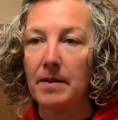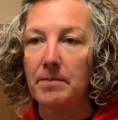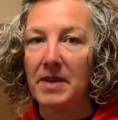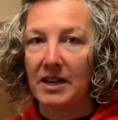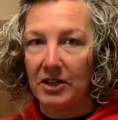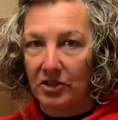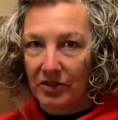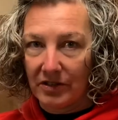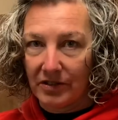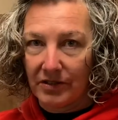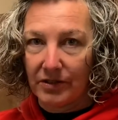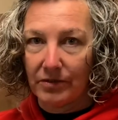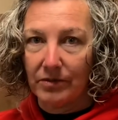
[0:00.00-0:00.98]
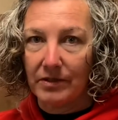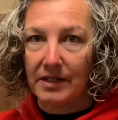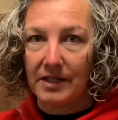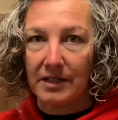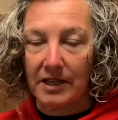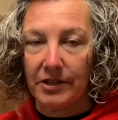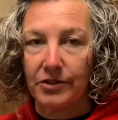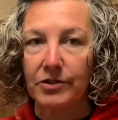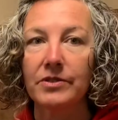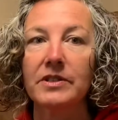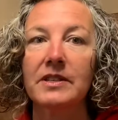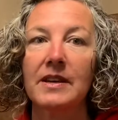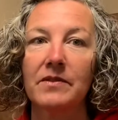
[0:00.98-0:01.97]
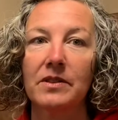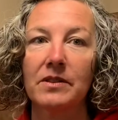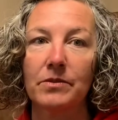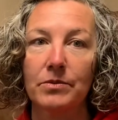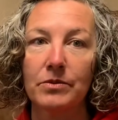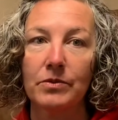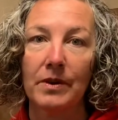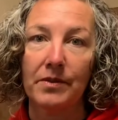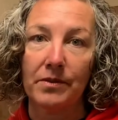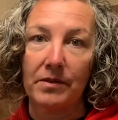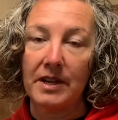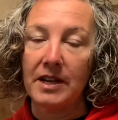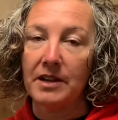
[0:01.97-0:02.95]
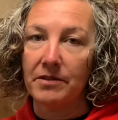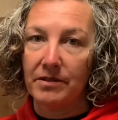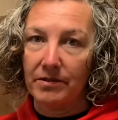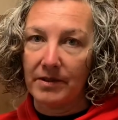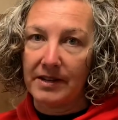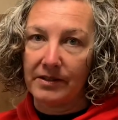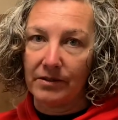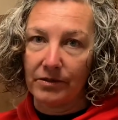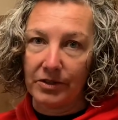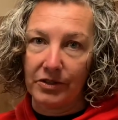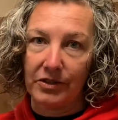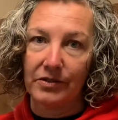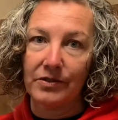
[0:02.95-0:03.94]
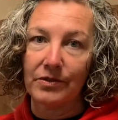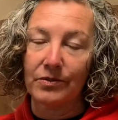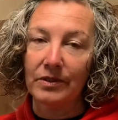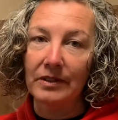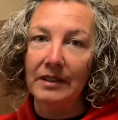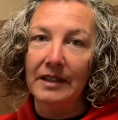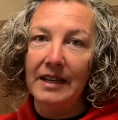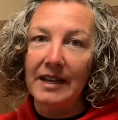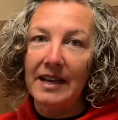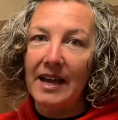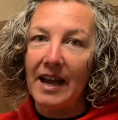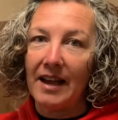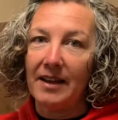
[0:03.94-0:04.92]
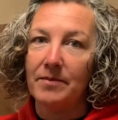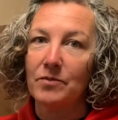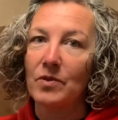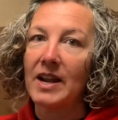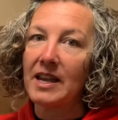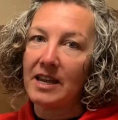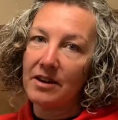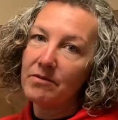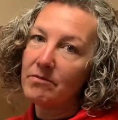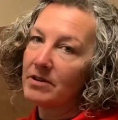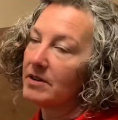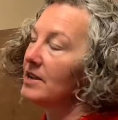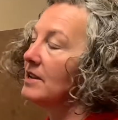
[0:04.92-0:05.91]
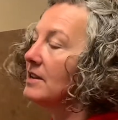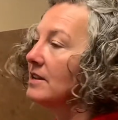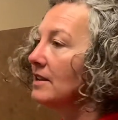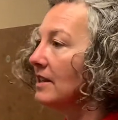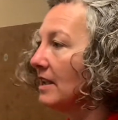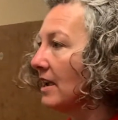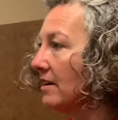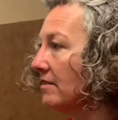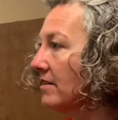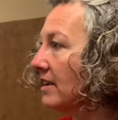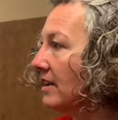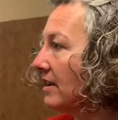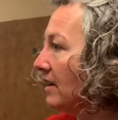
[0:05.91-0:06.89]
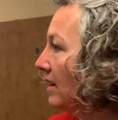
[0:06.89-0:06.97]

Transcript: manage the students and teachers 7th through 12th grade here at Horizon Christian School. Right here, we're in the area